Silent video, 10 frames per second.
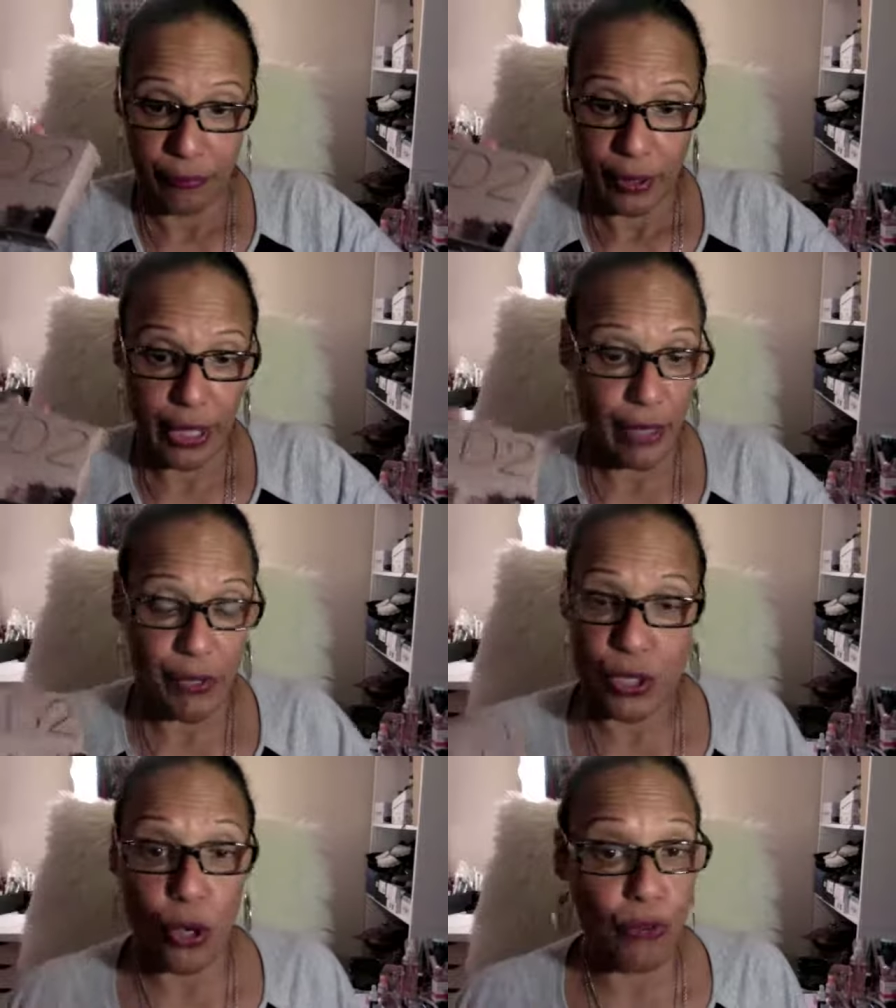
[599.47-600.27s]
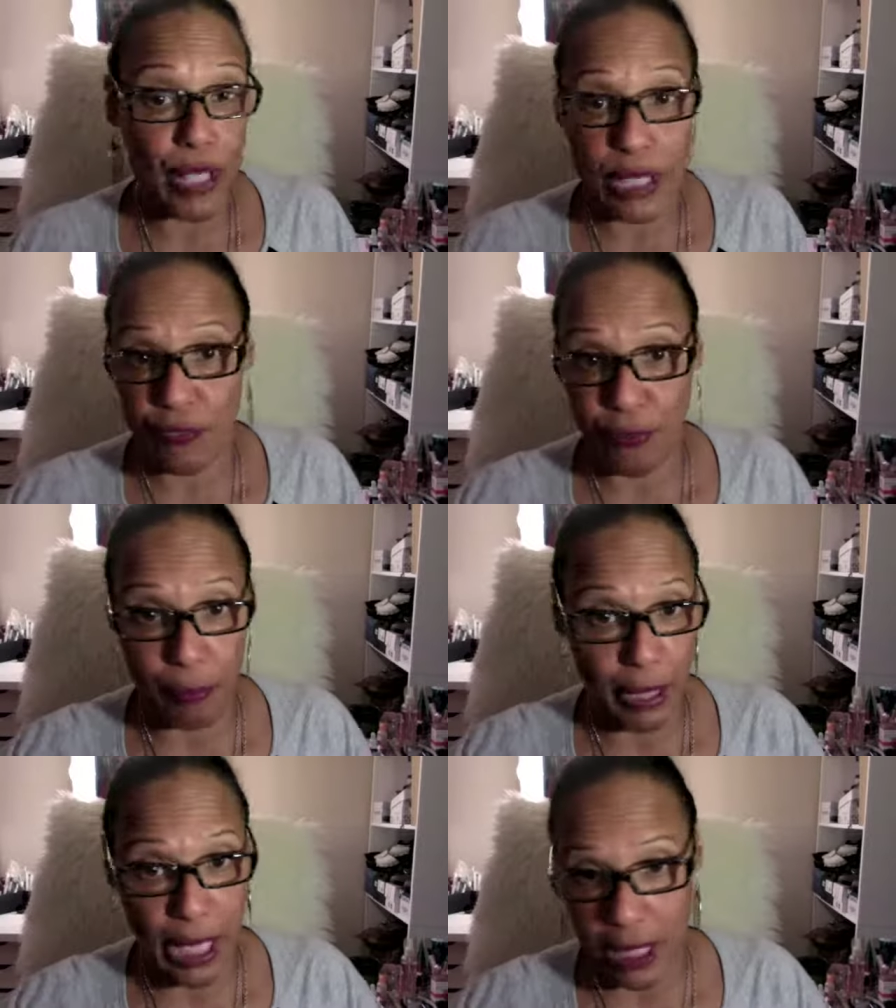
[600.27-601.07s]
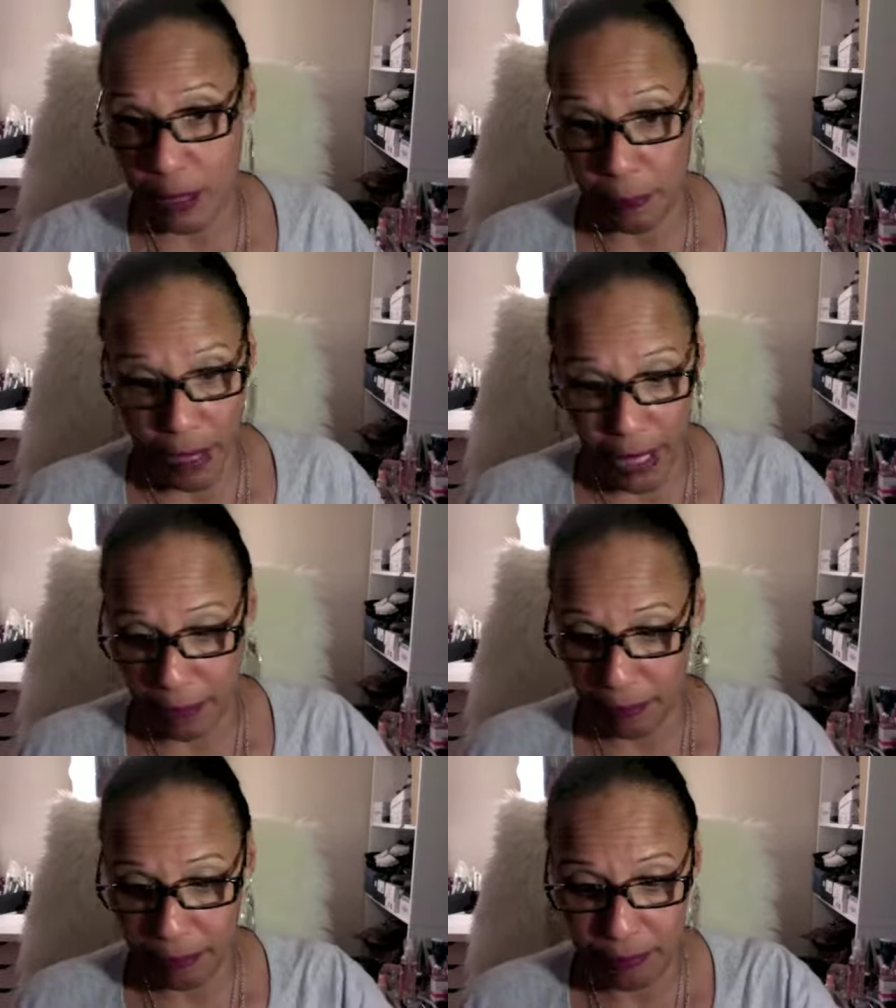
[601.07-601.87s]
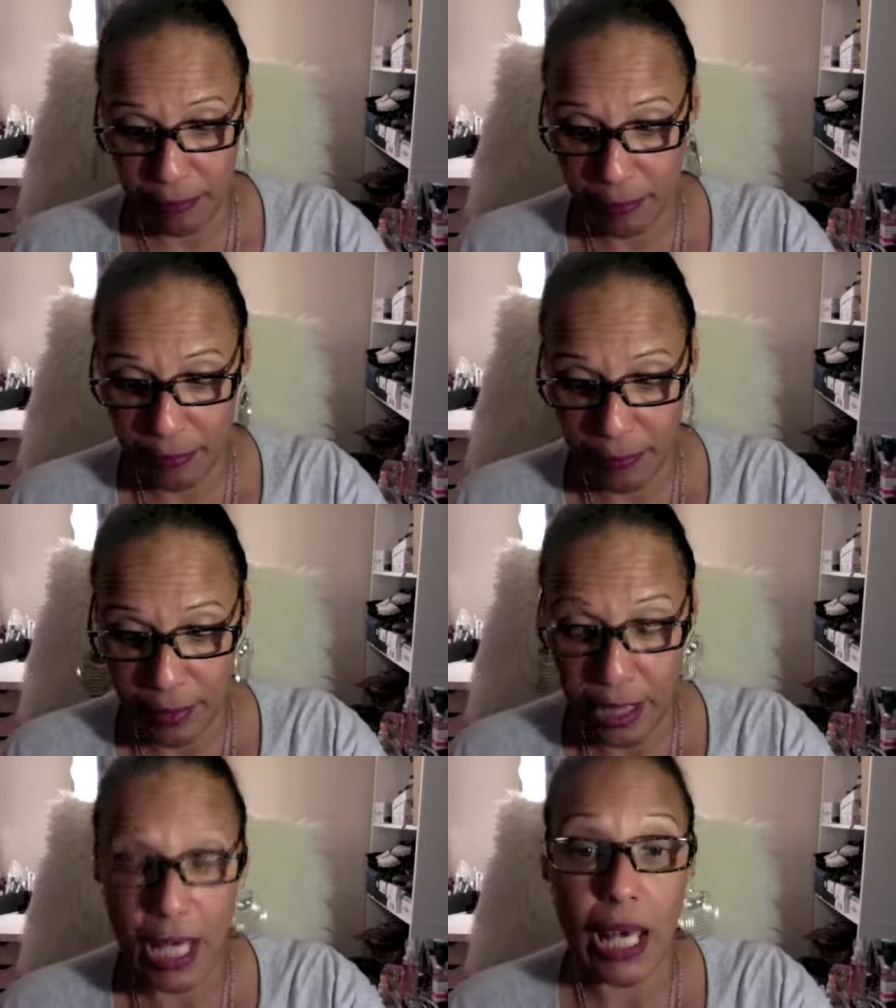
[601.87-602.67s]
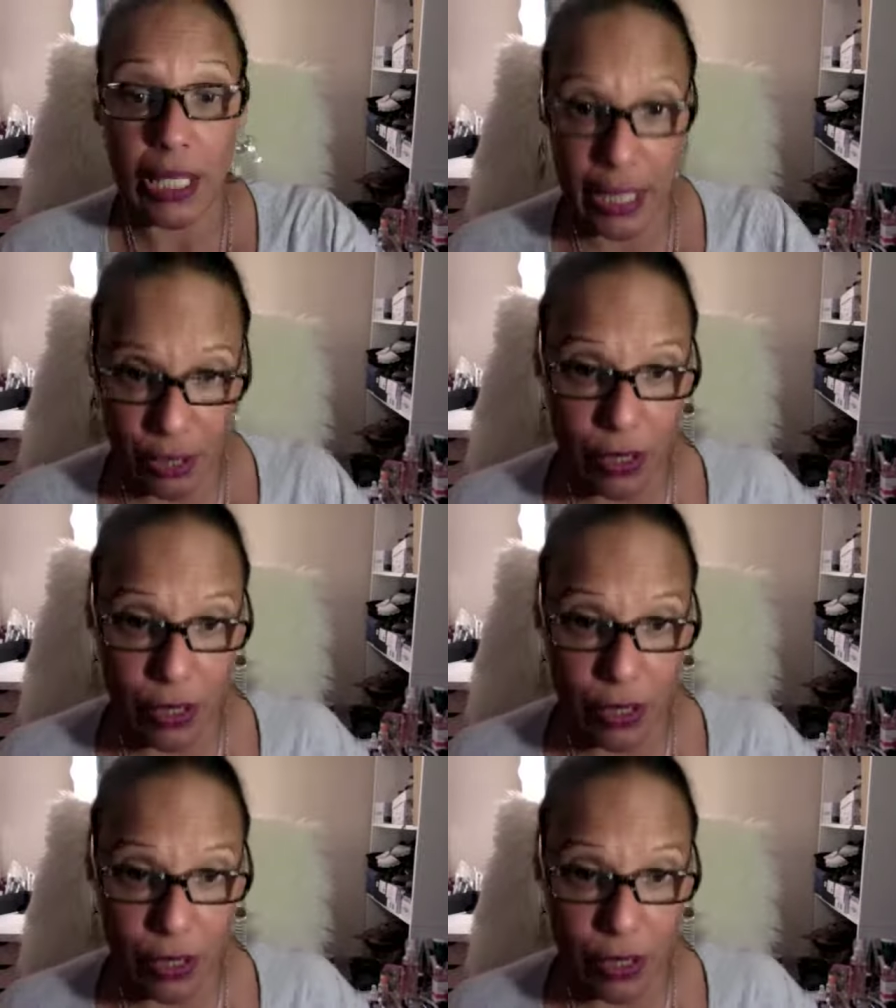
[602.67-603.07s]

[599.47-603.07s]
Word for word: There is no reason for me not to play. I need to